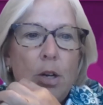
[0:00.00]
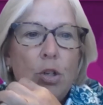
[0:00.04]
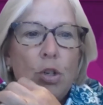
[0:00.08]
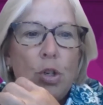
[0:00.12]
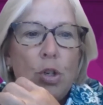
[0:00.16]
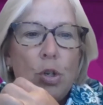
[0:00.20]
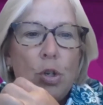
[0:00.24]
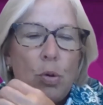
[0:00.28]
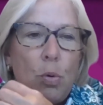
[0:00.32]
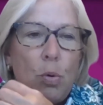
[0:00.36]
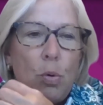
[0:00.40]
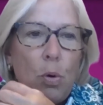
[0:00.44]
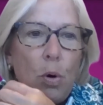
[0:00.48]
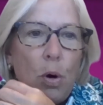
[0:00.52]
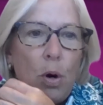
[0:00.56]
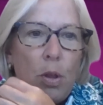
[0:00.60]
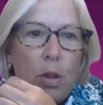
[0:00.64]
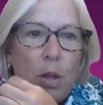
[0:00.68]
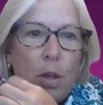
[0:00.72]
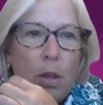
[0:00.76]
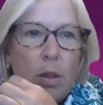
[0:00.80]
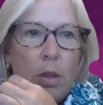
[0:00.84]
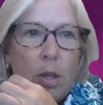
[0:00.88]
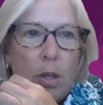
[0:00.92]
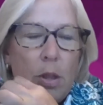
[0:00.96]
ensure
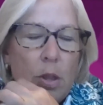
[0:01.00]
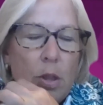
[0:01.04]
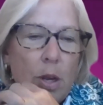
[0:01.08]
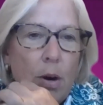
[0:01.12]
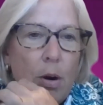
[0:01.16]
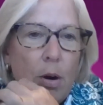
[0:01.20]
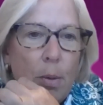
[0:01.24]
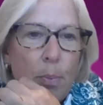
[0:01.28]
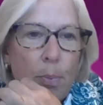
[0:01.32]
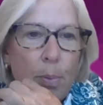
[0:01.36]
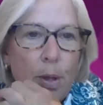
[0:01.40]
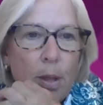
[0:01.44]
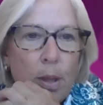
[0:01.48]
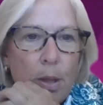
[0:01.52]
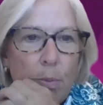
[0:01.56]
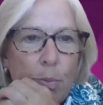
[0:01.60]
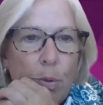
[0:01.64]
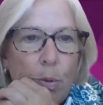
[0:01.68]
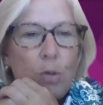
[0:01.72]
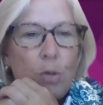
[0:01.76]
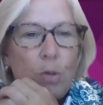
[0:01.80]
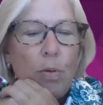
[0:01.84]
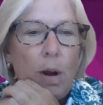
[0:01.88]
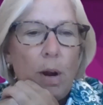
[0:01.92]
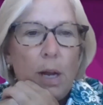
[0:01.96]
that the therapy that
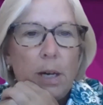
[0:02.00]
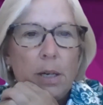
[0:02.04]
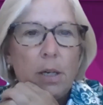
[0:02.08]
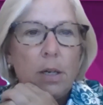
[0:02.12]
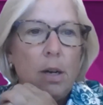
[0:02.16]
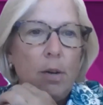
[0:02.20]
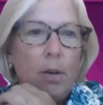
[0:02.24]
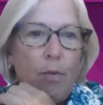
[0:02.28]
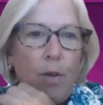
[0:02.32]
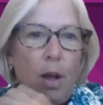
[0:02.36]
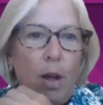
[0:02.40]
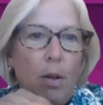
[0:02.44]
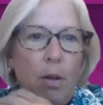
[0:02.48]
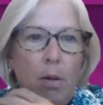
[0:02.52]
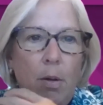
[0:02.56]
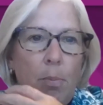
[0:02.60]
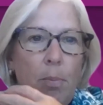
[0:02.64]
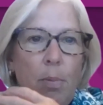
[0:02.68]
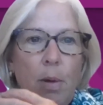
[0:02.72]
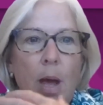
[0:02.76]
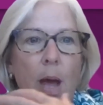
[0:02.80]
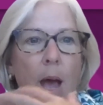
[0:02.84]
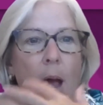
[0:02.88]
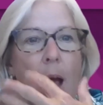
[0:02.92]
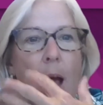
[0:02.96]
we're trying to
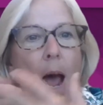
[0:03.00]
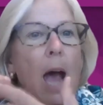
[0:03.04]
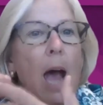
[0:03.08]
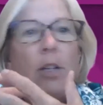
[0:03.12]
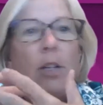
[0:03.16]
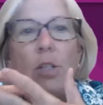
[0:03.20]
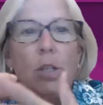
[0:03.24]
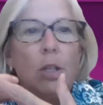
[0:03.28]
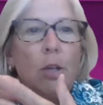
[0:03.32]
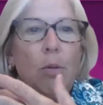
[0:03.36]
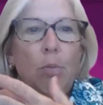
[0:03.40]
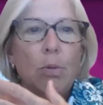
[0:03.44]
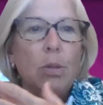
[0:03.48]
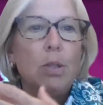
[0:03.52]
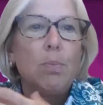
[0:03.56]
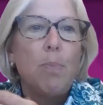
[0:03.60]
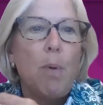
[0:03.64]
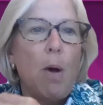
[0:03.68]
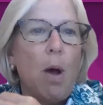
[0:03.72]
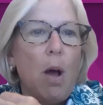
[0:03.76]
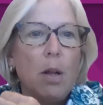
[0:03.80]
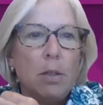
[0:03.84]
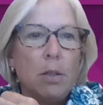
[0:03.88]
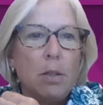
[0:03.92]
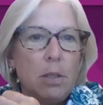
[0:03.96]
develop actually
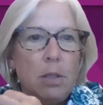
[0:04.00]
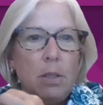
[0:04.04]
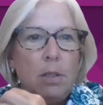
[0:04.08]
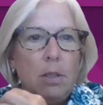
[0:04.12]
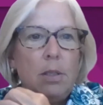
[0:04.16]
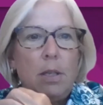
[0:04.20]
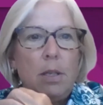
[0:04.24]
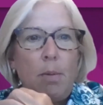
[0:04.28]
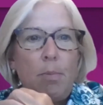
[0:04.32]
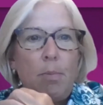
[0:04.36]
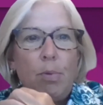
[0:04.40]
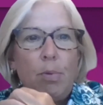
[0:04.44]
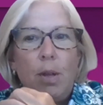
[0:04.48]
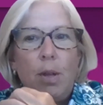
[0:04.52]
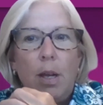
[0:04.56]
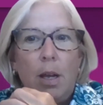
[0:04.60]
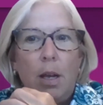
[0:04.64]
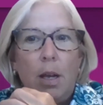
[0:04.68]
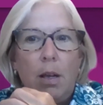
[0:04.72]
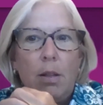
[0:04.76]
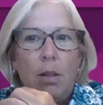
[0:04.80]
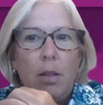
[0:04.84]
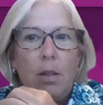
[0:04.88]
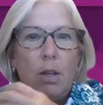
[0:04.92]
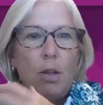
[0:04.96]
responds to
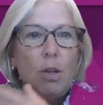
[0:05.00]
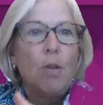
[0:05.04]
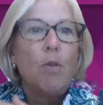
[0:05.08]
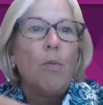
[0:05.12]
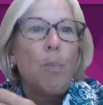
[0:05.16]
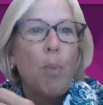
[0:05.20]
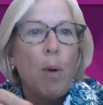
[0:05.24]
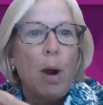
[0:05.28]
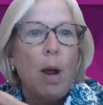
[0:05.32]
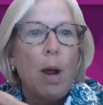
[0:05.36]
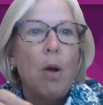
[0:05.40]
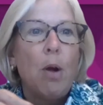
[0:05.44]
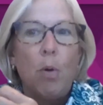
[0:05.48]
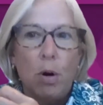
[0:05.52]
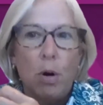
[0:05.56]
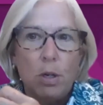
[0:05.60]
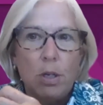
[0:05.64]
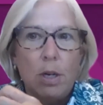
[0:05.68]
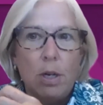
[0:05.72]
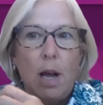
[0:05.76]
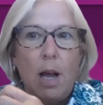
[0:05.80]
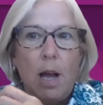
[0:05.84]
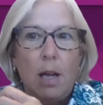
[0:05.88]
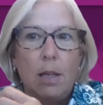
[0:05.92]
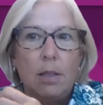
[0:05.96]
something that you've
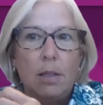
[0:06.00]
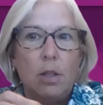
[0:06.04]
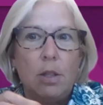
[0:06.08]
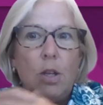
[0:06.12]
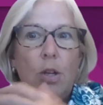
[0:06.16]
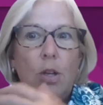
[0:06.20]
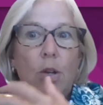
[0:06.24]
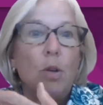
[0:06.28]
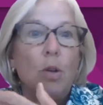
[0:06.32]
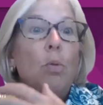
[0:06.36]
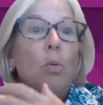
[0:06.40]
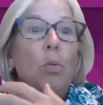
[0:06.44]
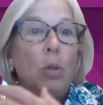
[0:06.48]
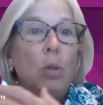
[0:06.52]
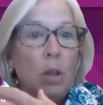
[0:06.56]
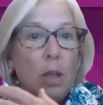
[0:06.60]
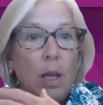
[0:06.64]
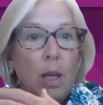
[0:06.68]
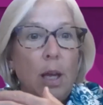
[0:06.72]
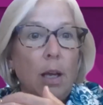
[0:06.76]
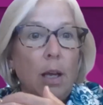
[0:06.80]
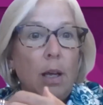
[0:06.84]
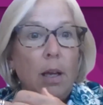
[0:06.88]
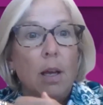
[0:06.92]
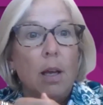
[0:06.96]
prioritized, that you
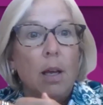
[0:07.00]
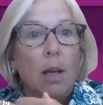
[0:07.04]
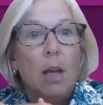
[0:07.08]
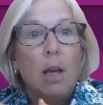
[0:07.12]
think